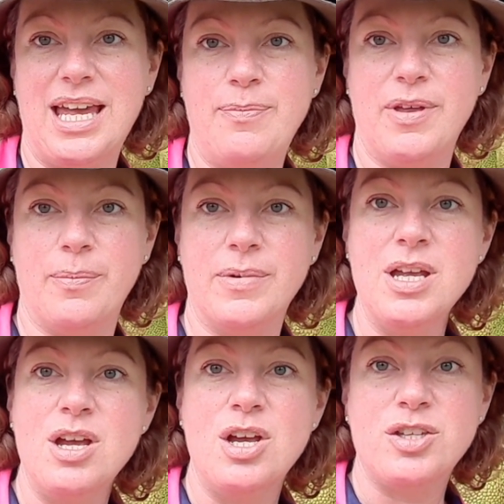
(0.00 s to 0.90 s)
to keep them
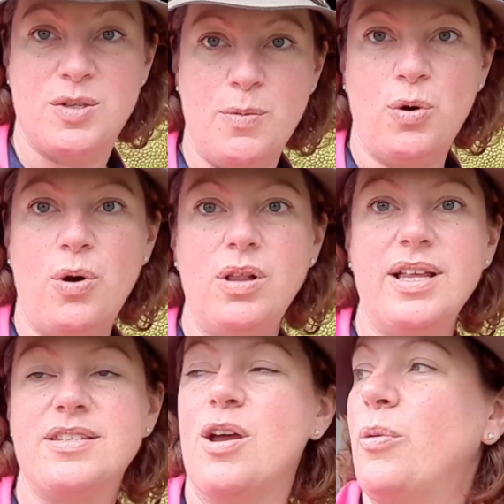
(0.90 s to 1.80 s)

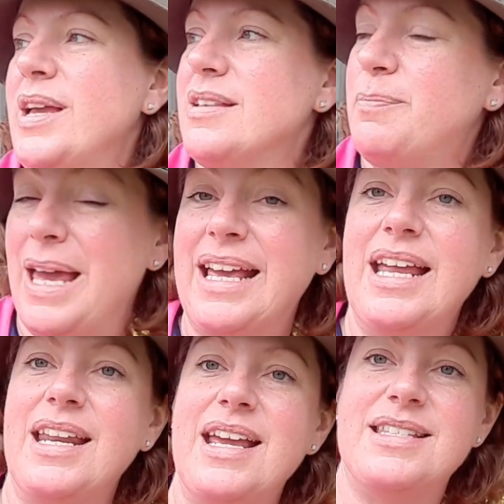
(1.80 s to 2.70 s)
small, so
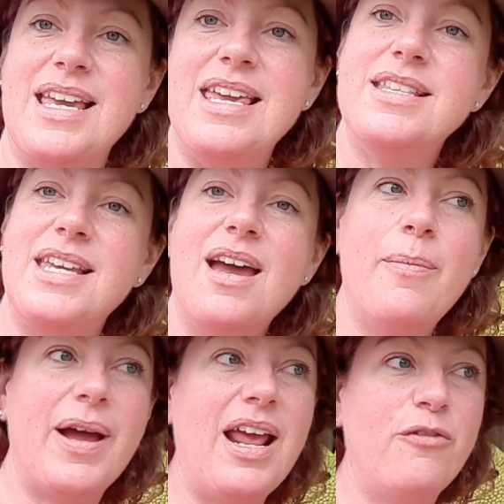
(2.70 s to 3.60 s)
picking is
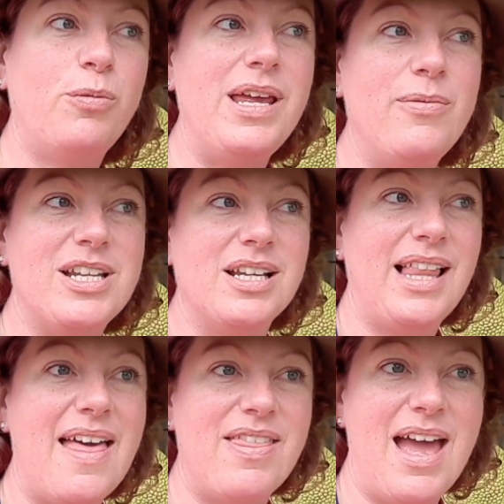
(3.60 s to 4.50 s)
easier. But if we were to
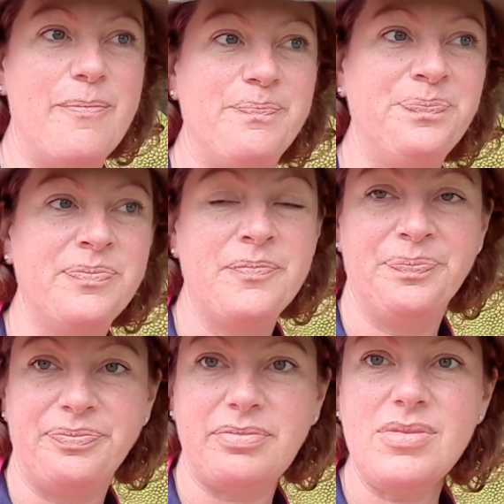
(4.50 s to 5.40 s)
let them
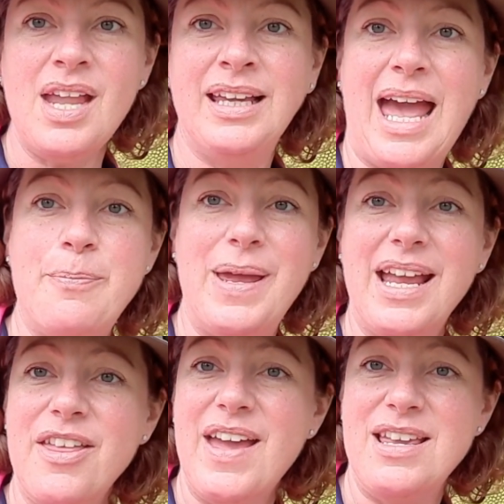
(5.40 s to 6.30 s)
get
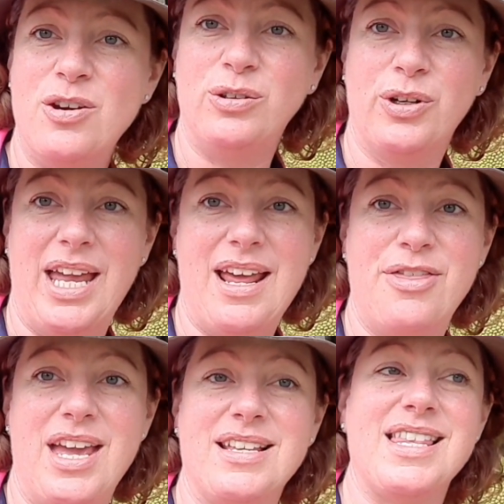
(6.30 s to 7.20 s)
bigger, then you're looking
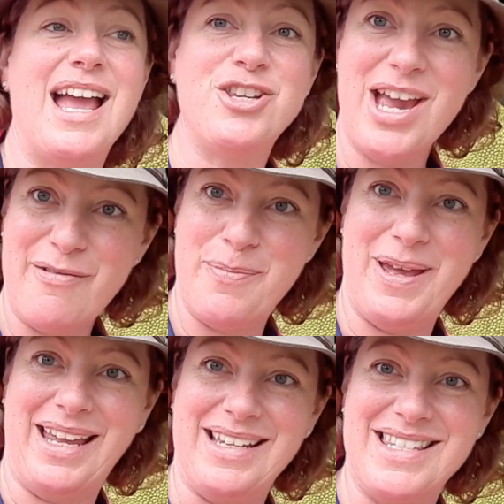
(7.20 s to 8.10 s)
at things like cherry
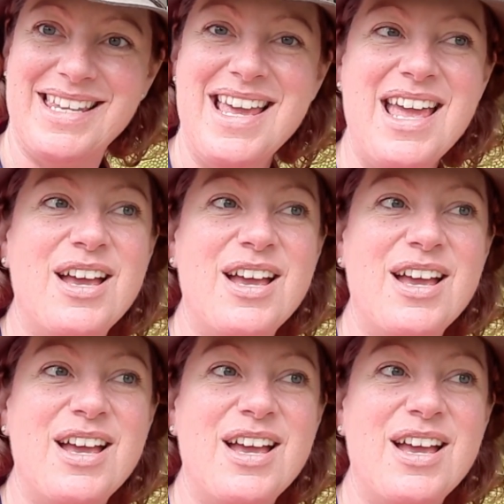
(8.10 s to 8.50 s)
pickers.